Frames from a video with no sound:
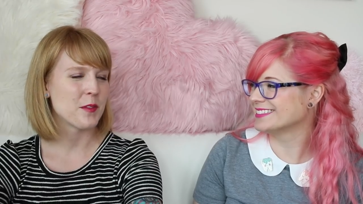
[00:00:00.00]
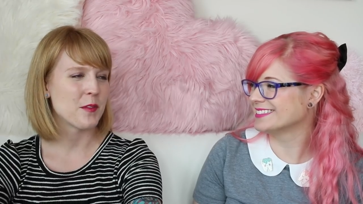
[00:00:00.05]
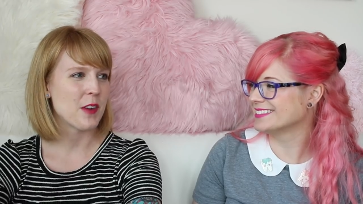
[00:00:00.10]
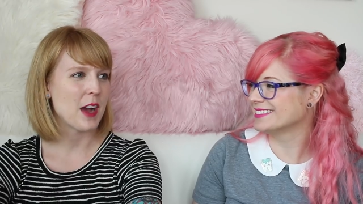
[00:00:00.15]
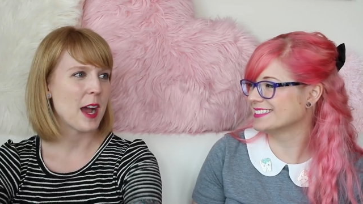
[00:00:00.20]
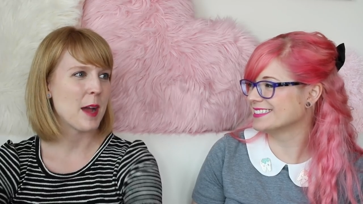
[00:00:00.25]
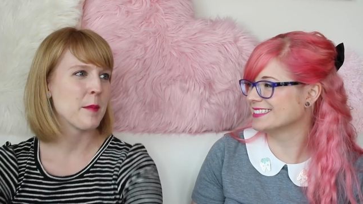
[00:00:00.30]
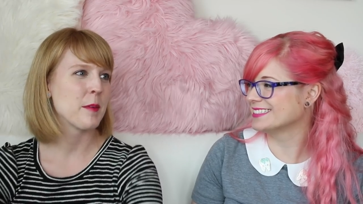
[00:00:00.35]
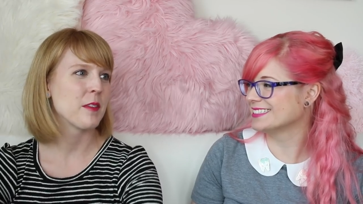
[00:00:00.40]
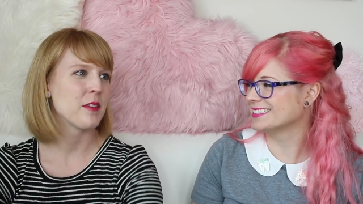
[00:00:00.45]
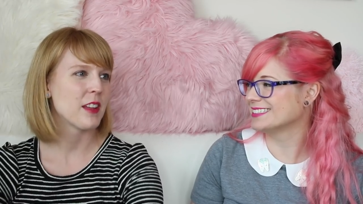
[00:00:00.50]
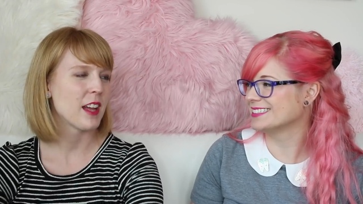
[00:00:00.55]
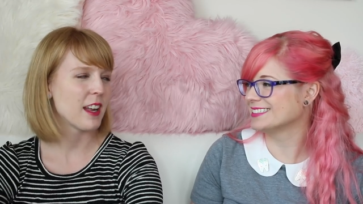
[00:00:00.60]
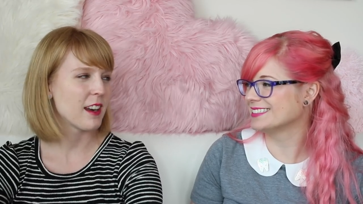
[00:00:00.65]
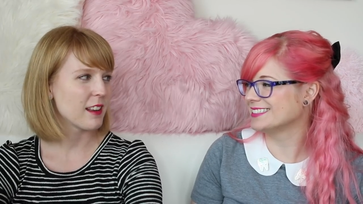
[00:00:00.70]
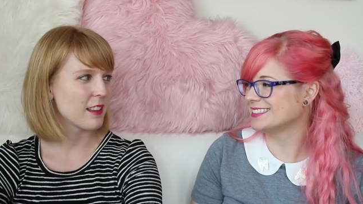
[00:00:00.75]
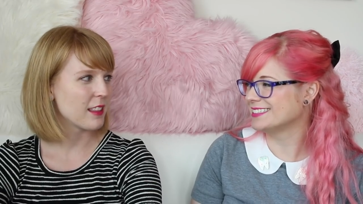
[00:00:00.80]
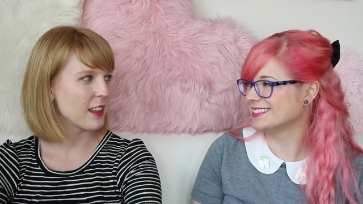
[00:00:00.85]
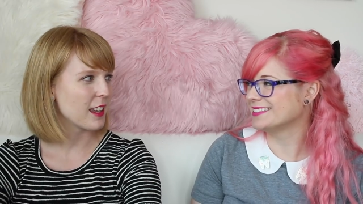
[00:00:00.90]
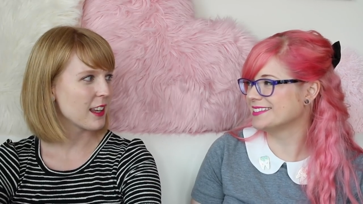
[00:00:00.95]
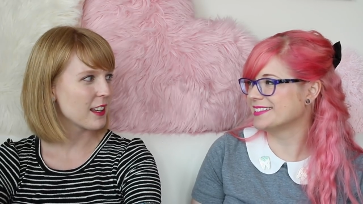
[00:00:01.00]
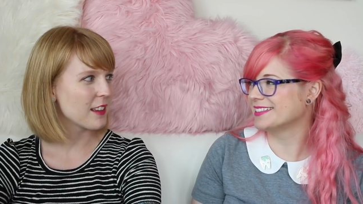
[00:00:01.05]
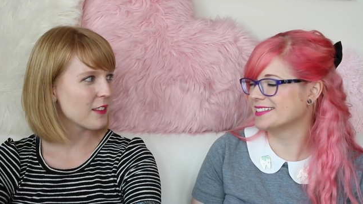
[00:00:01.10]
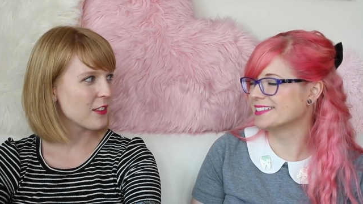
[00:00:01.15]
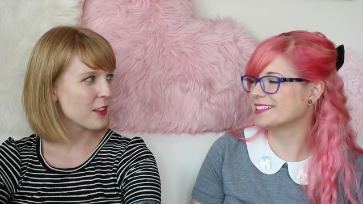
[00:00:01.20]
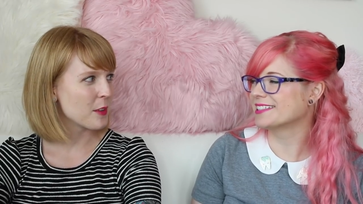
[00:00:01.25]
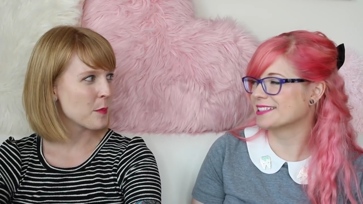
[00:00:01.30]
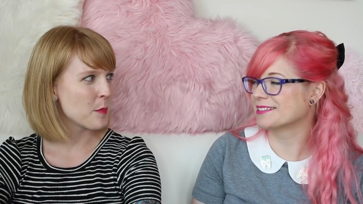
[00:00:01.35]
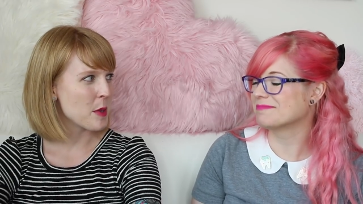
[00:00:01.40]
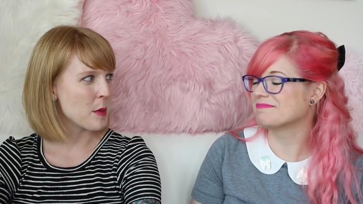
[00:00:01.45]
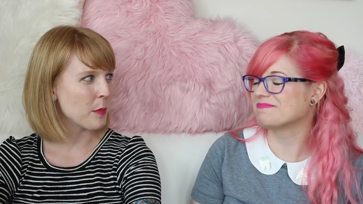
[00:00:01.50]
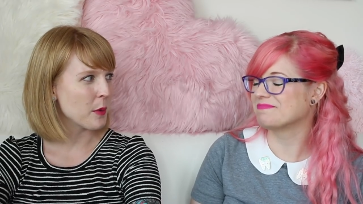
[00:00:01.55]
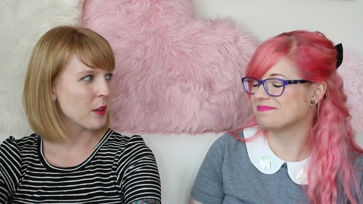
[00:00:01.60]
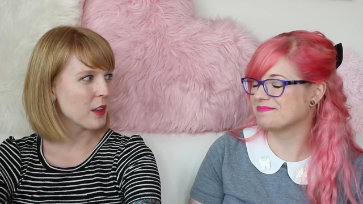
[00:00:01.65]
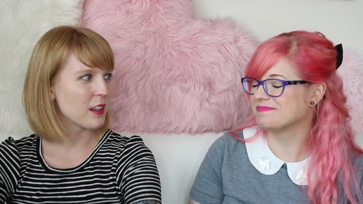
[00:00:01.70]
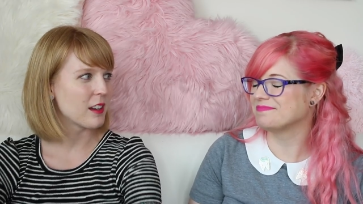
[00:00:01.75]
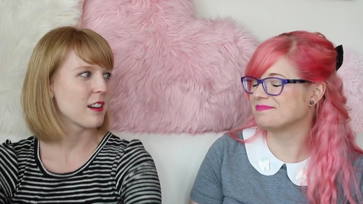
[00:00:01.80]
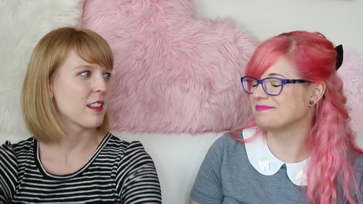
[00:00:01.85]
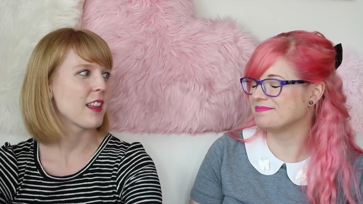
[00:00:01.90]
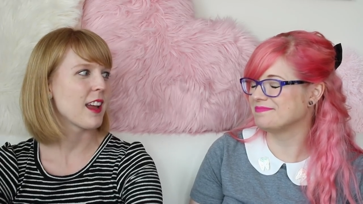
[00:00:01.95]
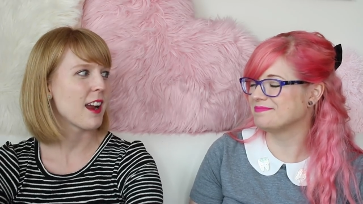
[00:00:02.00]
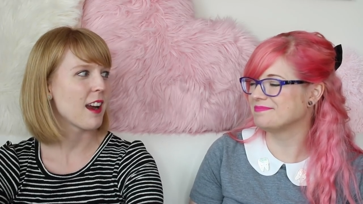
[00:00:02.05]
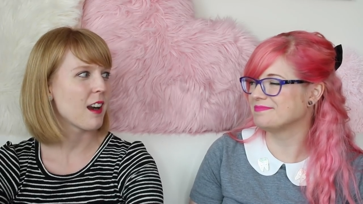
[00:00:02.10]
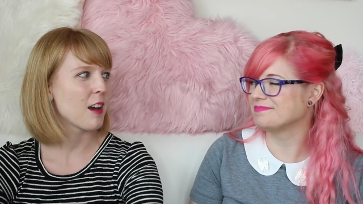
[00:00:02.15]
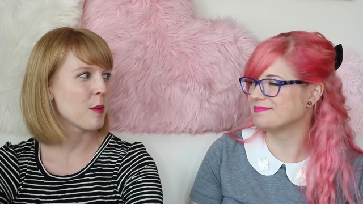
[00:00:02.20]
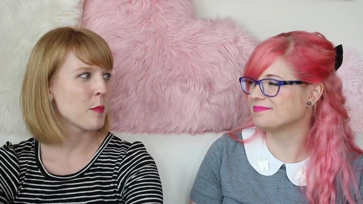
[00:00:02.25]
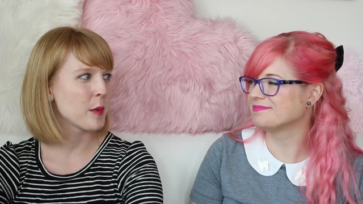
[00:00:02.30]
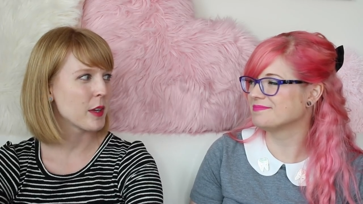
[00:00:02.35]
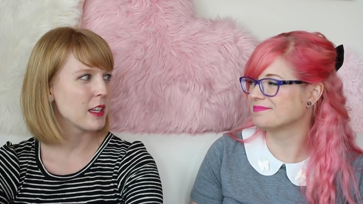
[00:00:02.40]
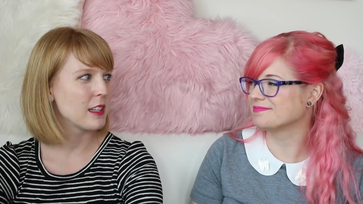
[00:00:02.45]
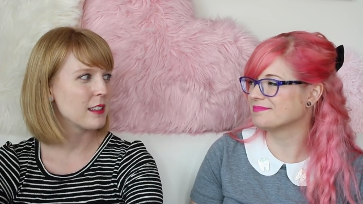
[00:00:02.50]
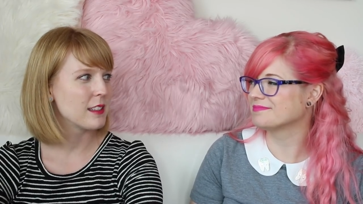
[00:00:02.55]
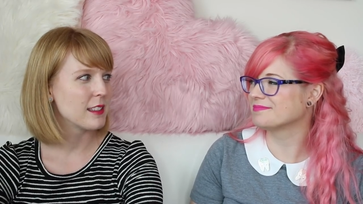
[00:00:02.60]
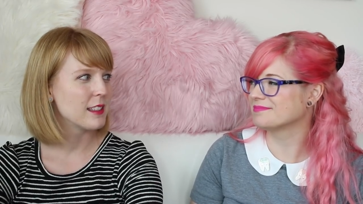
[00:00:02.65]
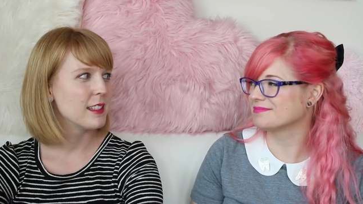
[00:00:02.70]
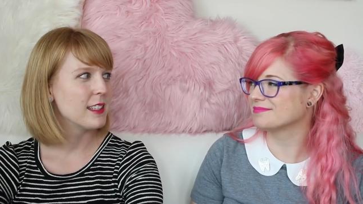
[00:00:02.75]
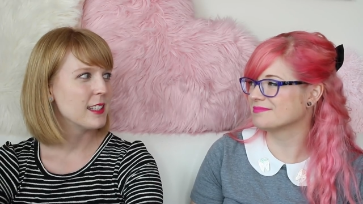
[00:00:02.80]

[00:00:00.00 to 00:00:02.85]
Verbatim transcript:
Speaker 1: vibe of that, I think, of the people that are there, but.